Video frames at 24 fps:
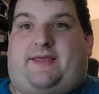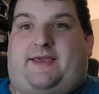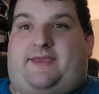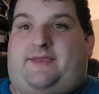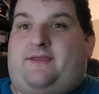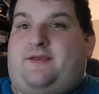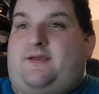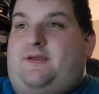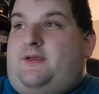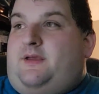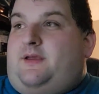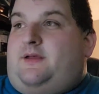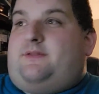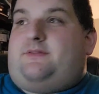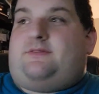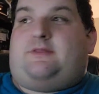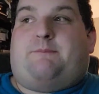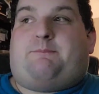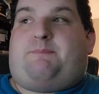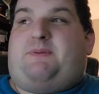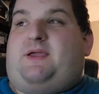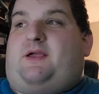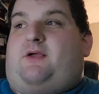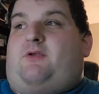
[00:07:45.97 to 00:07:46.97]
Like,
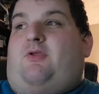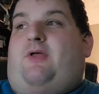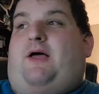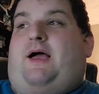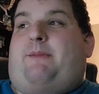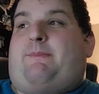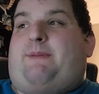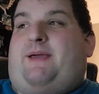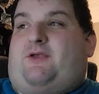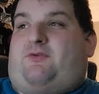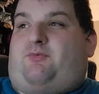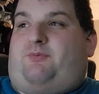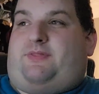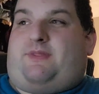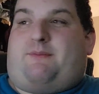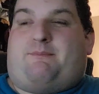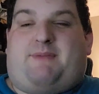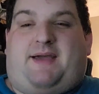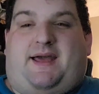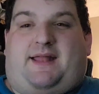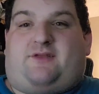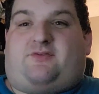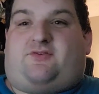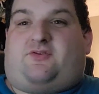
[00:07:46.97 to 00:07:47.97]
the big climax with the
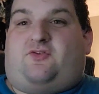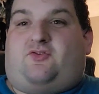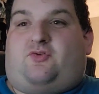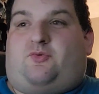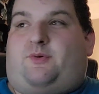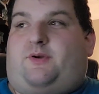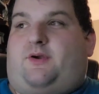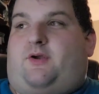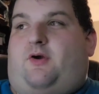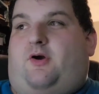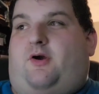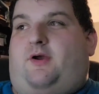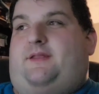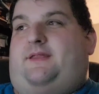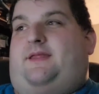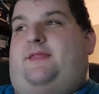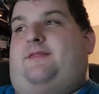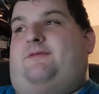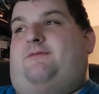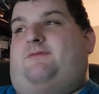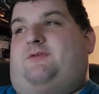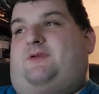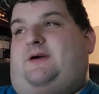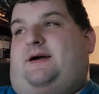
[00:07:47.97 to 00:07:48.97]
Madison Square Garden
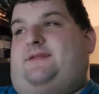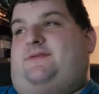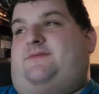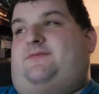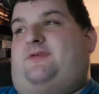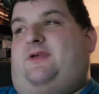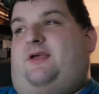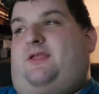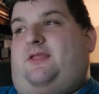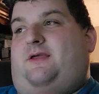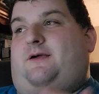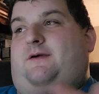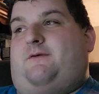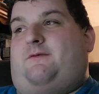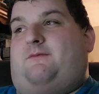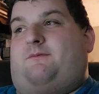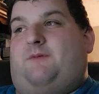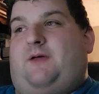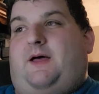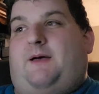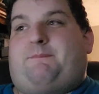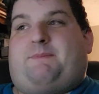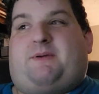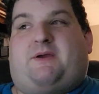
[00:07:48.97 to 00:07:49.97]
and Godzilla
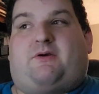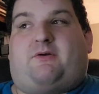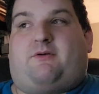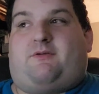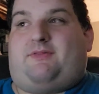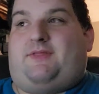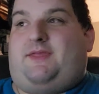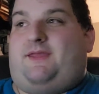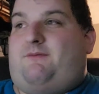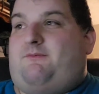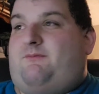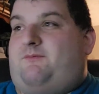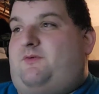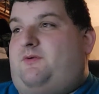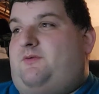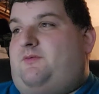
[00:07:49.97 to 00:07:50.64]
apparently